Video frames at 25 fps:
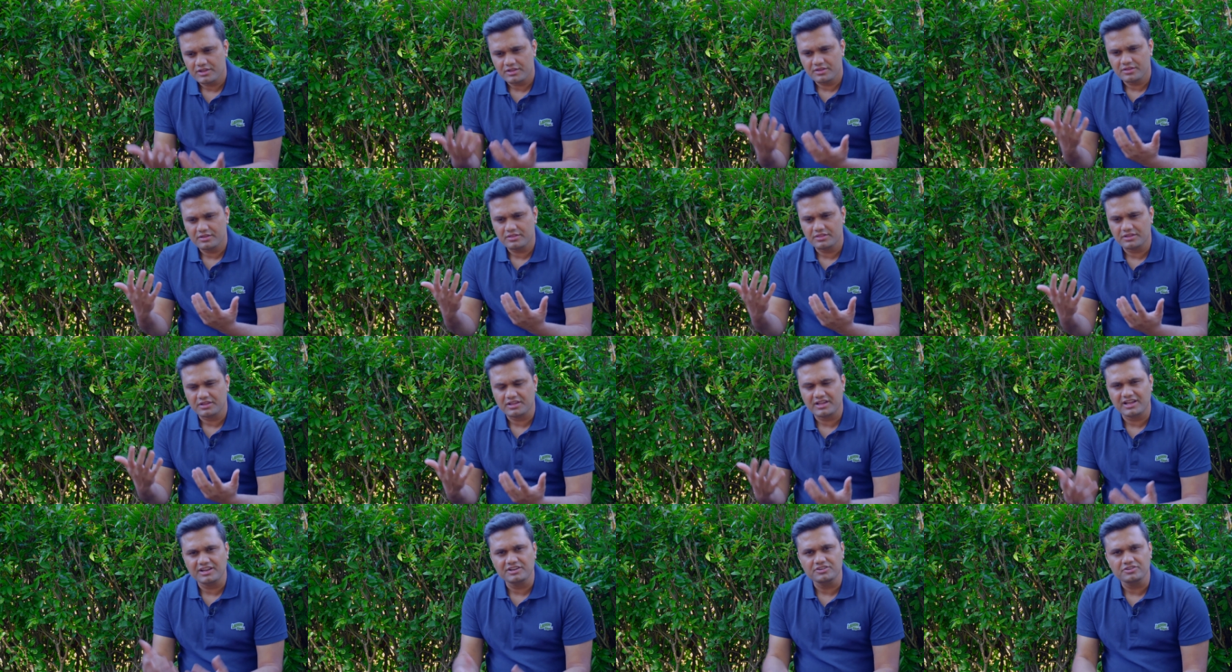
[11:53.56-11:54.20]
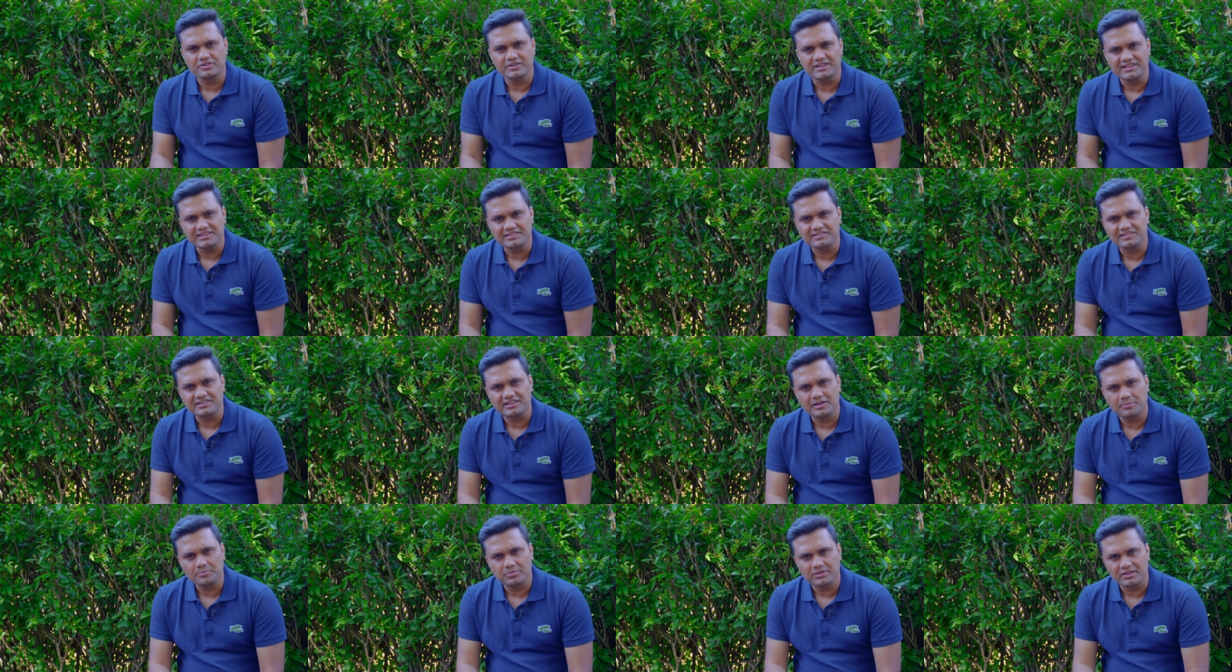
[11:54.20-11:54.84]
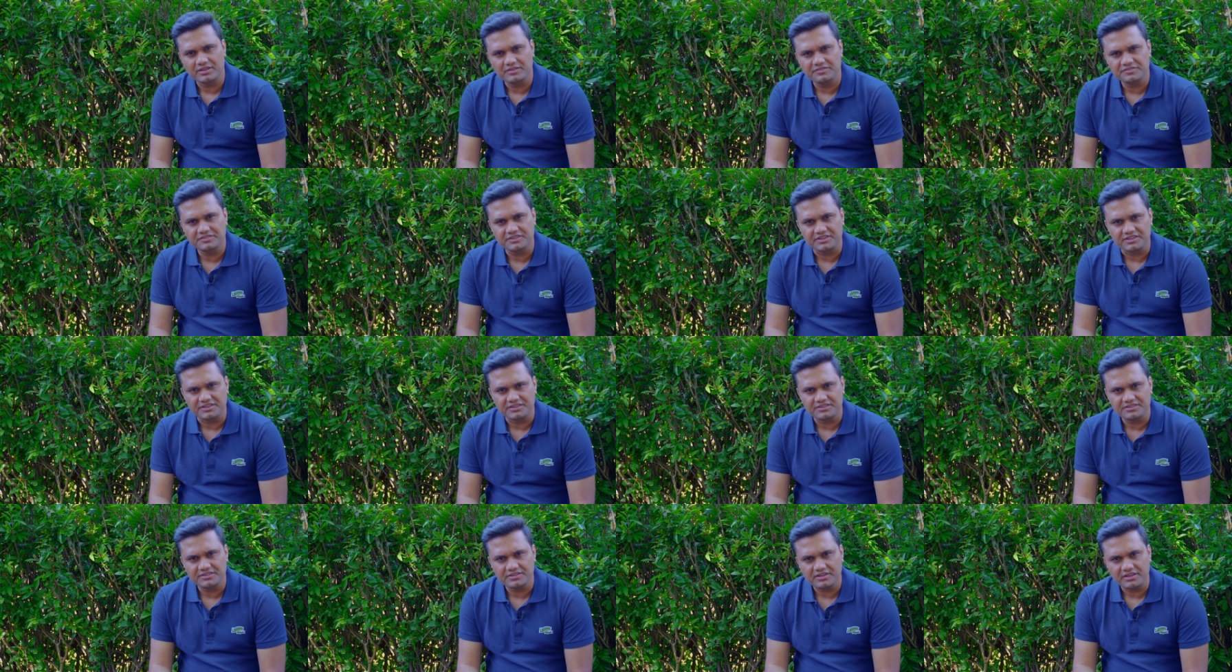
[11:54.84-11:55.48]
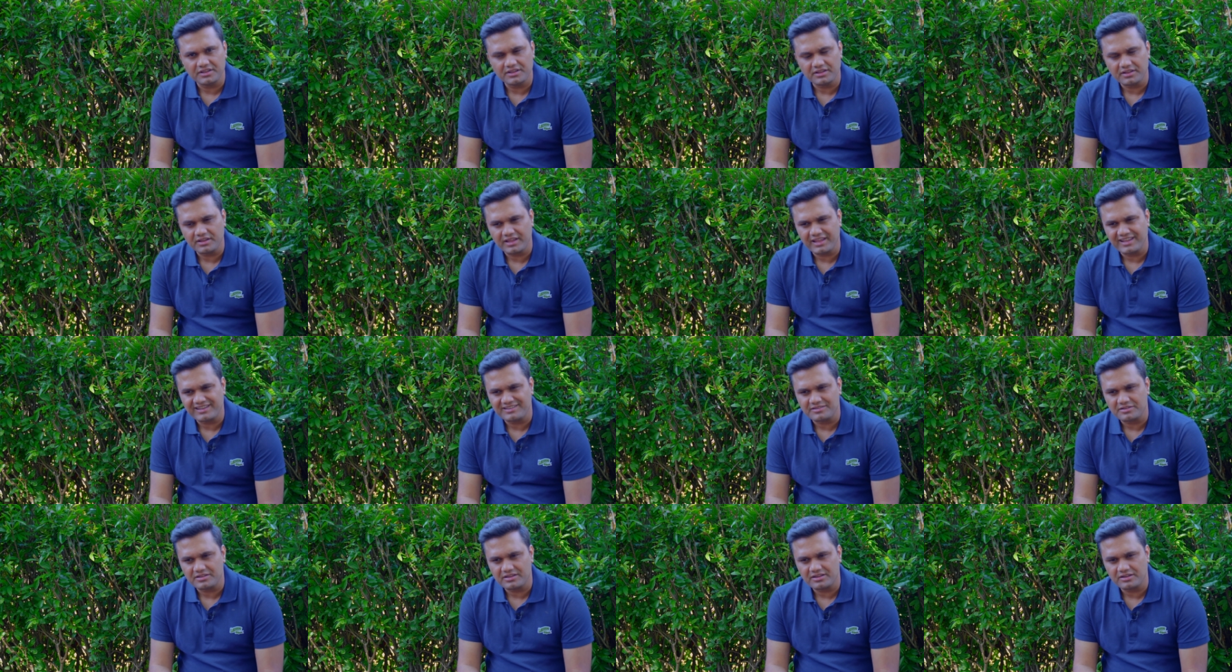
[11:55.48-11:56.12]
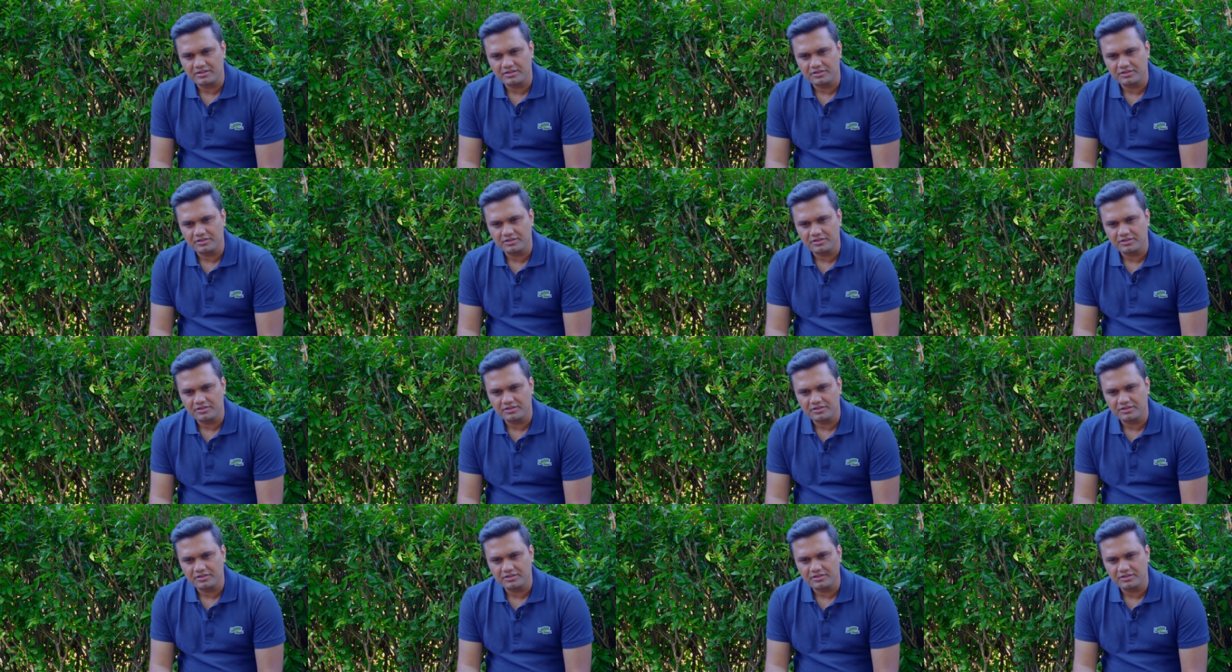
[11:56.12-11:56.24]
the country is uplifted and